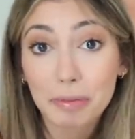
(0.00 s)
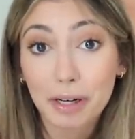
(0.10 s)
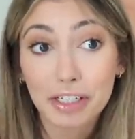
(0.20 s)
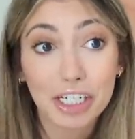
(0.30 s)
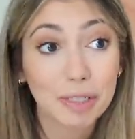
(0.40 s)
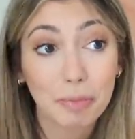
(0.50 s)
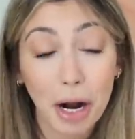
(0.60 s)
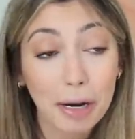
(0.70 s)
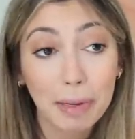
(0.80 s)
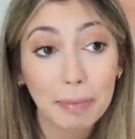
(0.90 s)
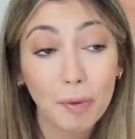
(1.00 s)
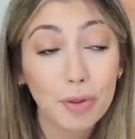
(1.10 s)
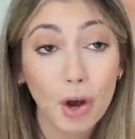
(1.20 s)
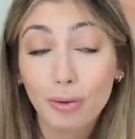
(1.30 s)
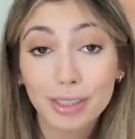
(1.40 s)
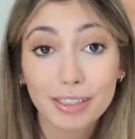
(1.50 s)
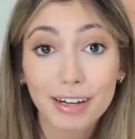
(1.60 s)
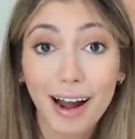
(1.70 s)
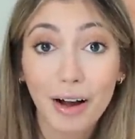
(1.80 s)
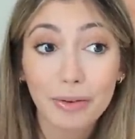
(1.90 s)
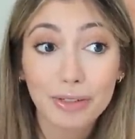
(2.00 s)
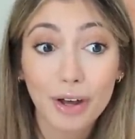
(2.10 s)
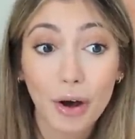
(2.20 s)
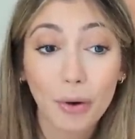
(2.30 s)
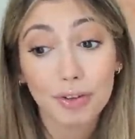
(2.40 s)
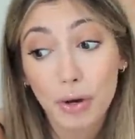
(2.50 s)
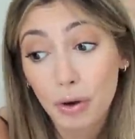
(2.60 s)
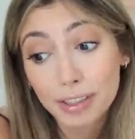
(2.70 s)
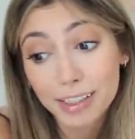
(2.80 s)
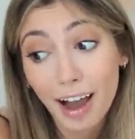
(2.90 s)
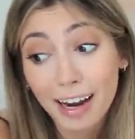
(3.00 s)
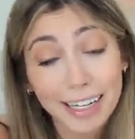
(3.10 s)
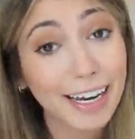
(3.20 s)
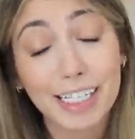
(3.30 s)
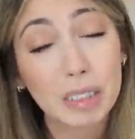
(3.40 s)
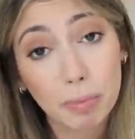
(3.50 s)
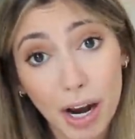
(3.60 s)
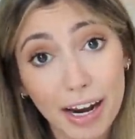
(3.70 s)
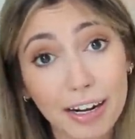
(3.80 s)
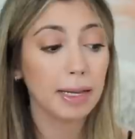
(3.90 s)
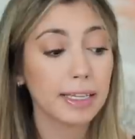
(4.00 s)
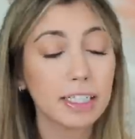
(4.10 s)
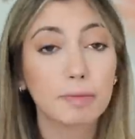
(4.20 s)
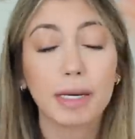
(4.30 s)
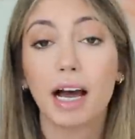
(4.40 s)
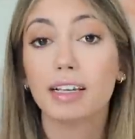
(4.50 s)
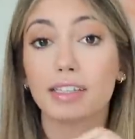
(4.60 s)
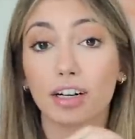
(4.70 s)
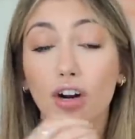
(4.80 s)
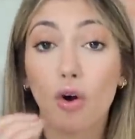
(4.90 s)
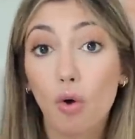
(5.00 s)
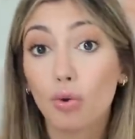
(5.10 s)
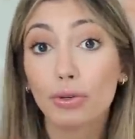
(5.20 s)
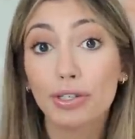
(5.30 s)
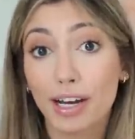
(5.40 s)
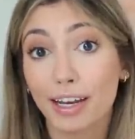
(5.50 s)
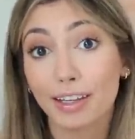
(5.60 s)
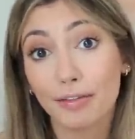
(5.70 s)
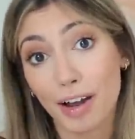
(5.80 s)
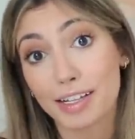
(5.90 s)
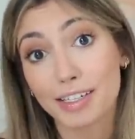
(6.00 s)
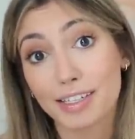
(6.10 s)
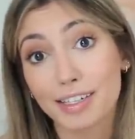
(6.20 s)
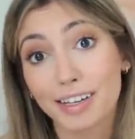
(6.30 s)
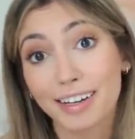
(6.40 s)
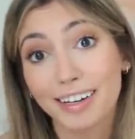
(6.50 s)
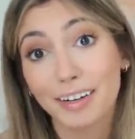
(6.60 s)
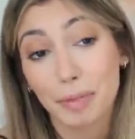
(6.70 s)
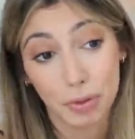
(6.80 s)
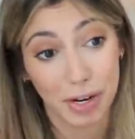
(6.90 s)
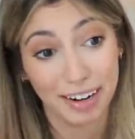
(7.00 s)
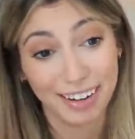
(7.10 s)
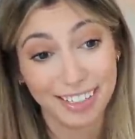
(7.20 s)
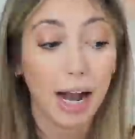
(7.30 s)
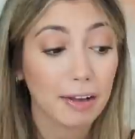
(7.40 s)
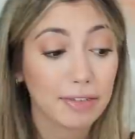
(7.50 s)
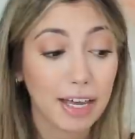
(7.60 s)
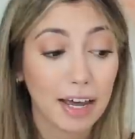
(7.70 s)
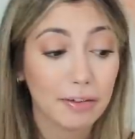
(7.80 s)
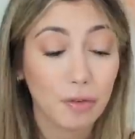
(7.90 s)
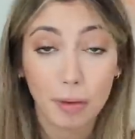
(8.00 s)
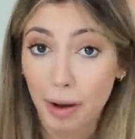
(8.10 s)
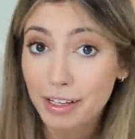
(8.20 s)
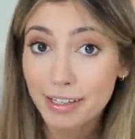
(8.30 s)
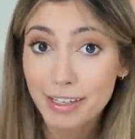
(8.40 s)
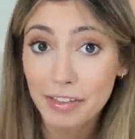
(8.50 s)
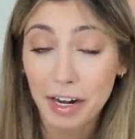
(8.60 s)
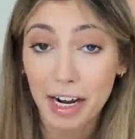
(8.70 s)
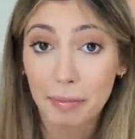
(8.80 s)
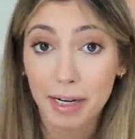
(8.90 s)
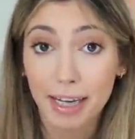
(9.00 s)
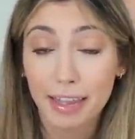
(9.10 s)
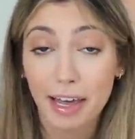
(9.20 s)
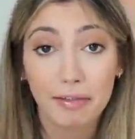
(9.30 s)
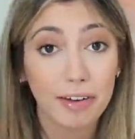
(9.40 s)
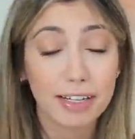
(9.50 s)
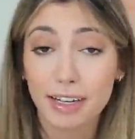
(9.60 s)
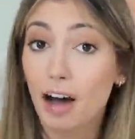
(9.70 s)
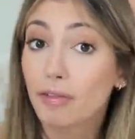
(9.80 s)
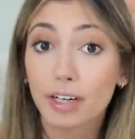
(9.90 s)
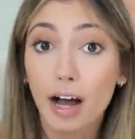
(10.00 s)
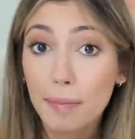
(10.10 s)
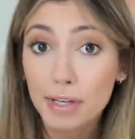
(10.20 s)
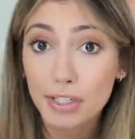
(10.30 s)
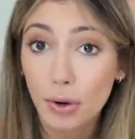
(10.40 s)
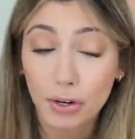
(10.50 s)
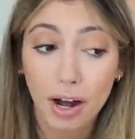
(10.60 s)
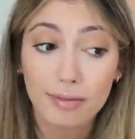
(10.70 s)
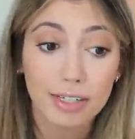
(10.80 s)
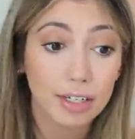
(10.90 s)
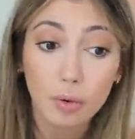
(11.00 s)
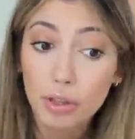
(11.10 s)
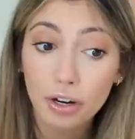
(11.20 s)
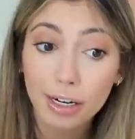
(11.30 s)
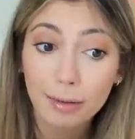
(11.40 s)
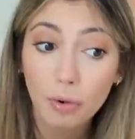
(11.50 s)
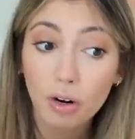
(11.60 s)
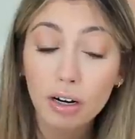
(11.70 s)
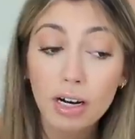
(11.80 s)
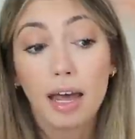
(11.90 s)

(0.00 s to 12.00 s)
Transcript: But she's spraying people with hoses now, so you go outside, you get sprayed. And this is because there are holes in the fence between us. I have said for months that I am gonna get that fence covered up so I don't have to deal with her anymore.